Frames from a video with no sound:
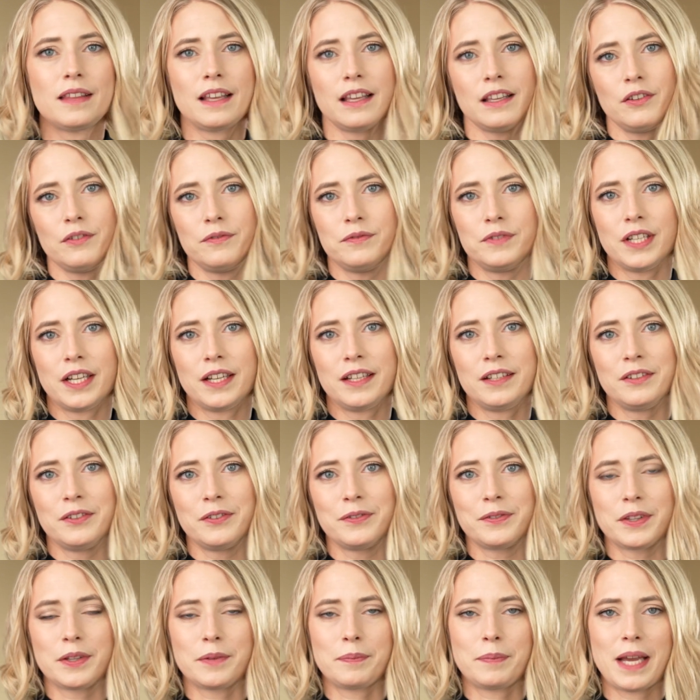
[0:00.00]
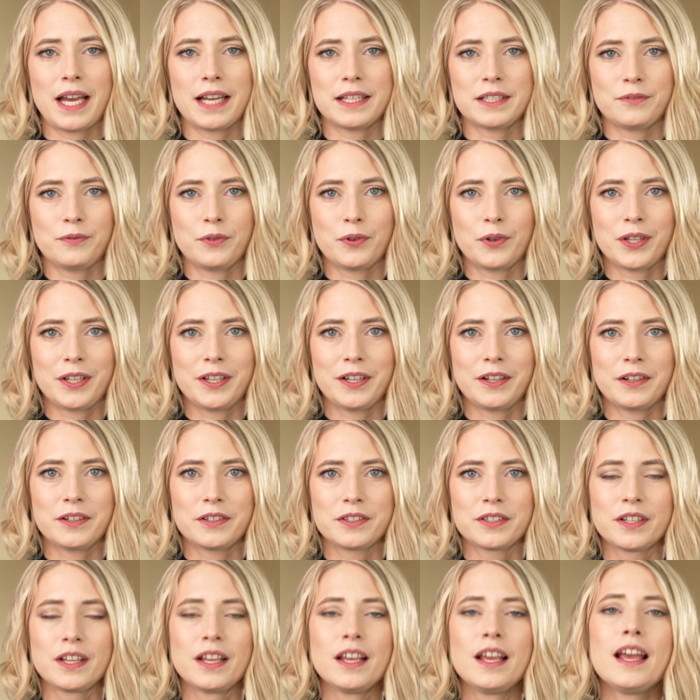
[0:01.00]
that you've done over the past 4
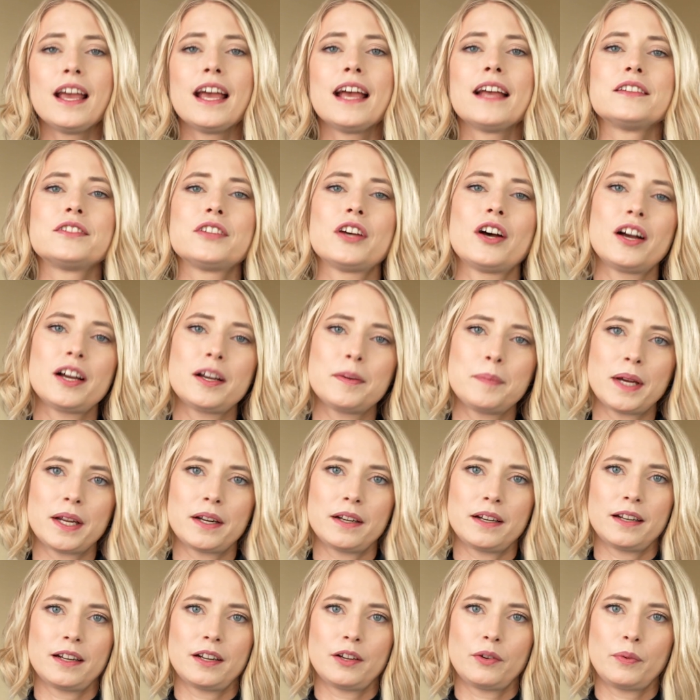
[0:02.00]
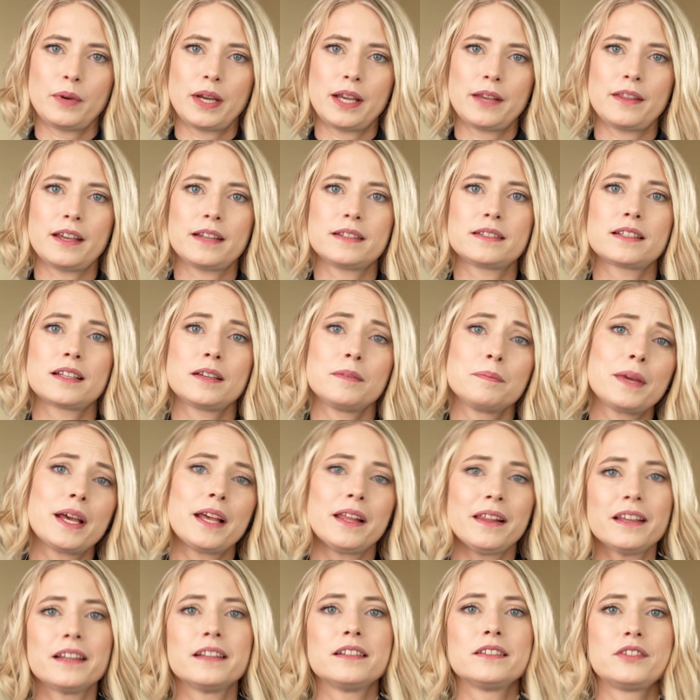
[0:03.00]
years and talk about it in a way that's
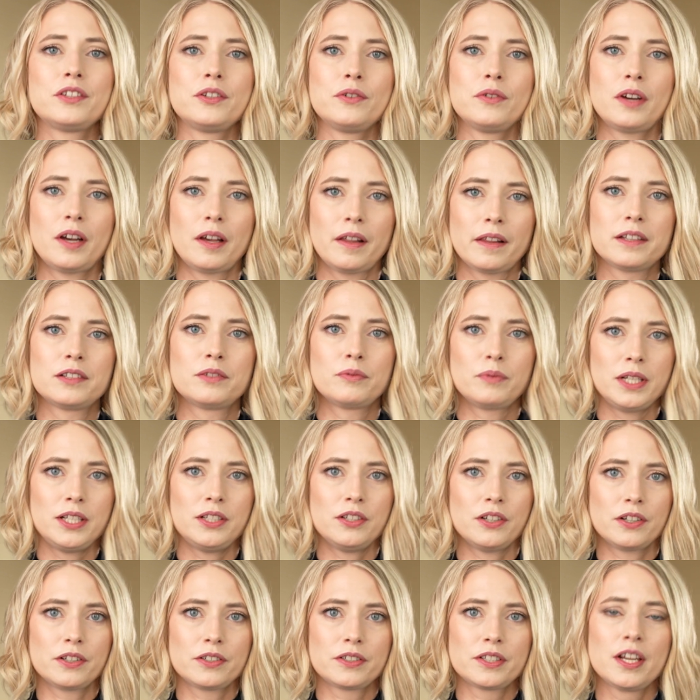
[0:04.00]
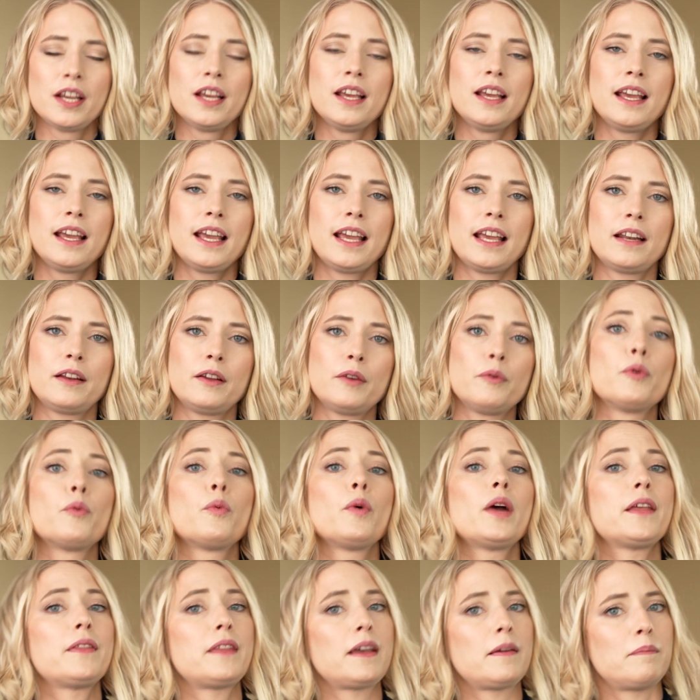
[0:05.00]
compelling to college readers and in a
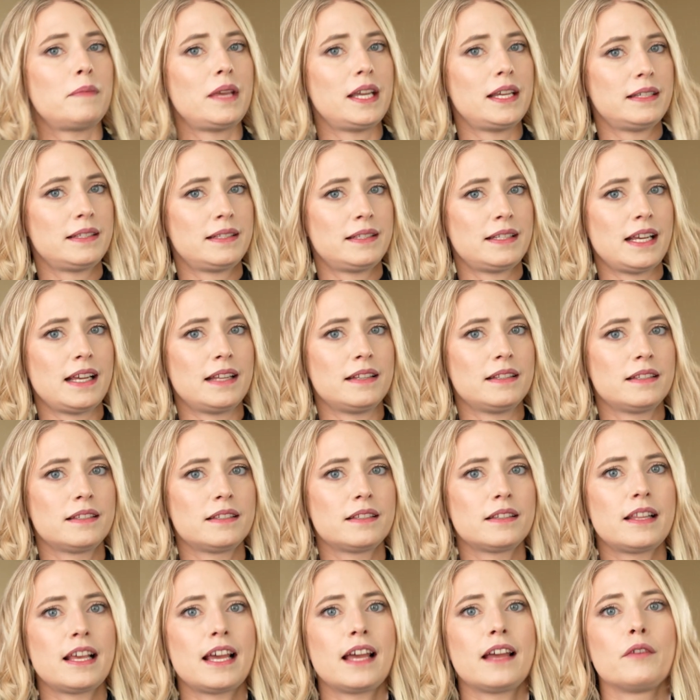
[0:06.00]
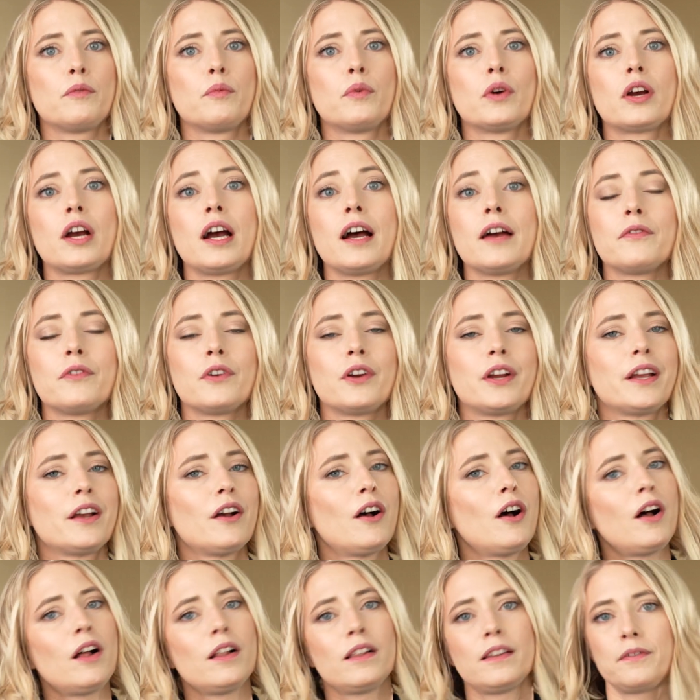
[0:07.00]
way that makes sense that we're covering
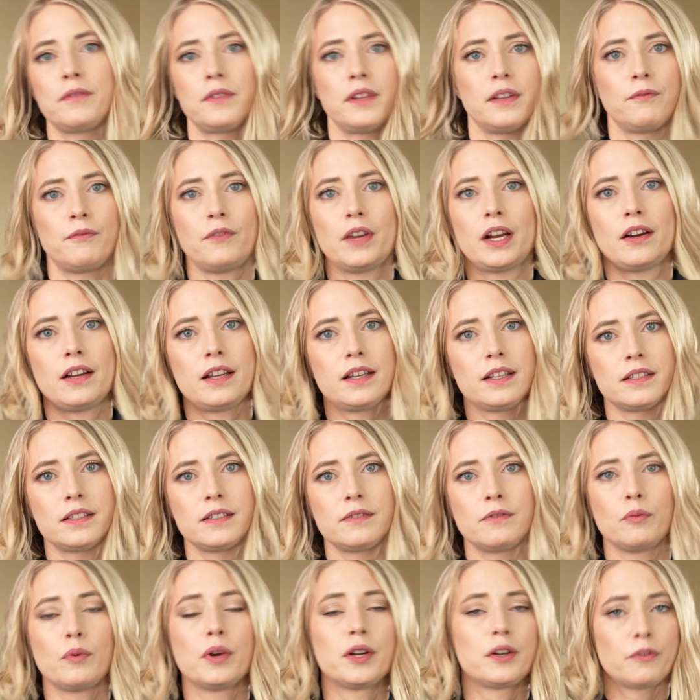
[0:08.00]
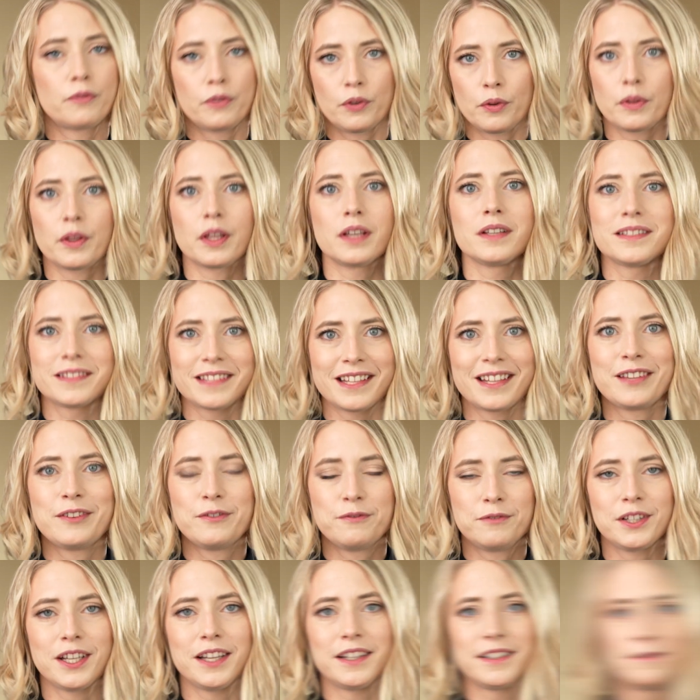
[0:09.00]
all of the various wonderful things that
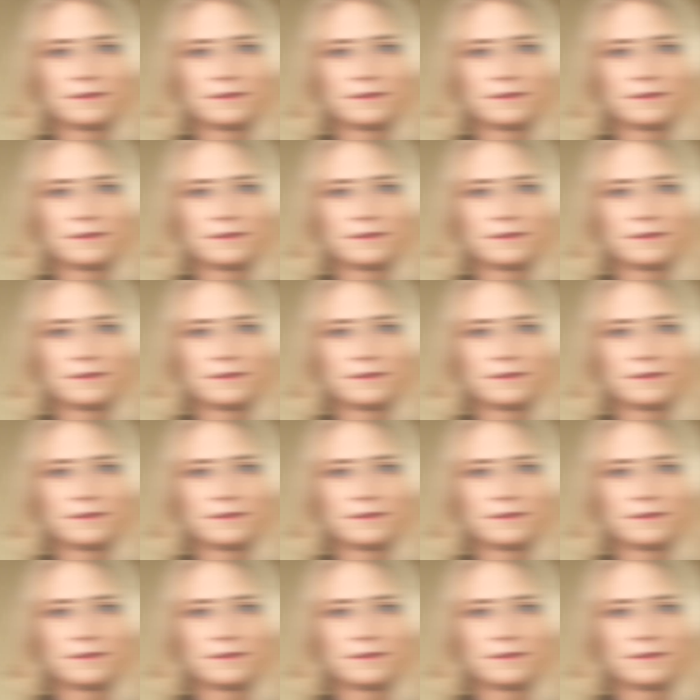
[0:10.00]
you've done.